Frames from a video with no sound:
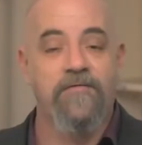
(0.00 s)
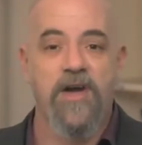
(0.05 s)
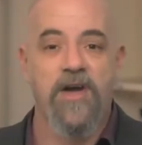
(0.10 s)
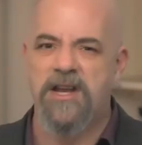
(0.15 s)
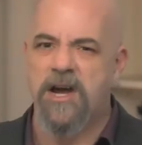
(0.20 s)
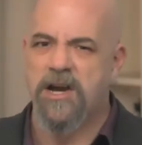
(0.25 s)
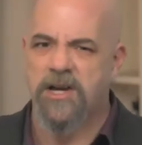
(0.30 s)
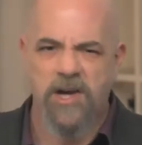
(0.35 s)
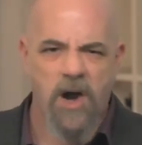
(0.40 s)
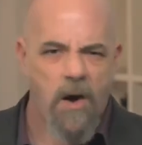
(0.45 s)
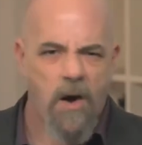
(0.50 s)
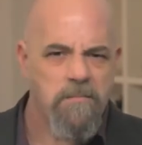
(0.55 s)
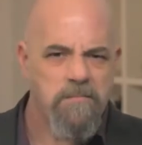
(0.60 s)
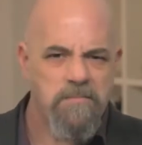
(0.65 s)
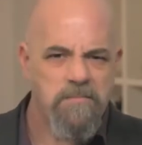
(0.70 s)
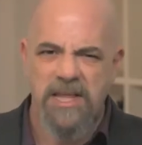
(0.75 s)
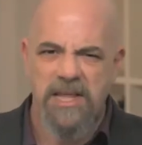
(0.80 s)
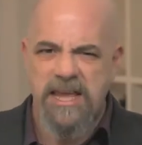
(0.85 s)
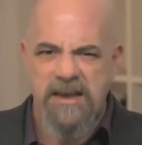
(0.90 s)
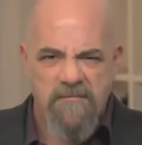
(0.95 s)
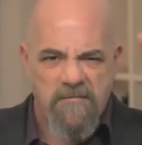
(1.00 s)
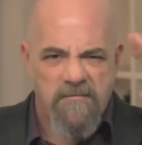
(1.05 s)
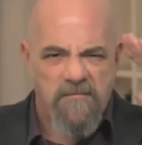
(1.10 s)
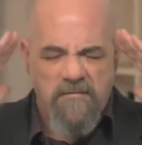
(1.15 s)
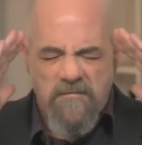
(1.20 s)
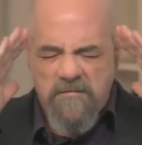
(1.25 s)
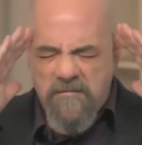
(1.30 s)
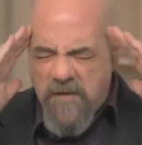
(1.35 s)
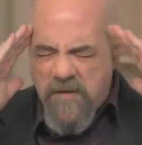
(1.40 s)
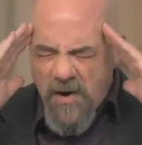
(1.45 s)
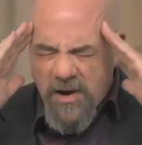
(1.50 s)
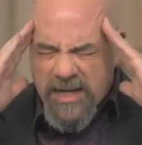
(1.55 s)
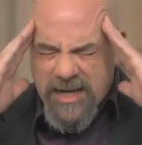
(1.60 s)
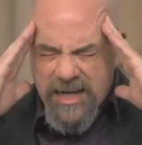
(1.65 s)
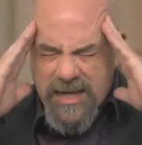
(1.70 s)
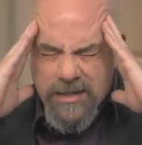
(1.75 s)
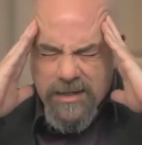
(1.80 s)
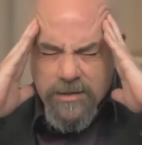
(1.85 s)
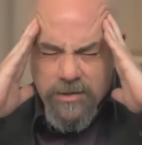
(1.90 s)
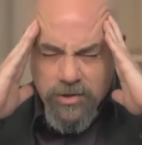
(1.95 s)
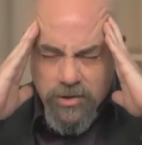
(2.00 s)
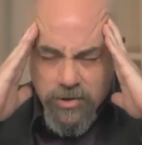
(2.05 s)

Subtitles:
in a complete fucking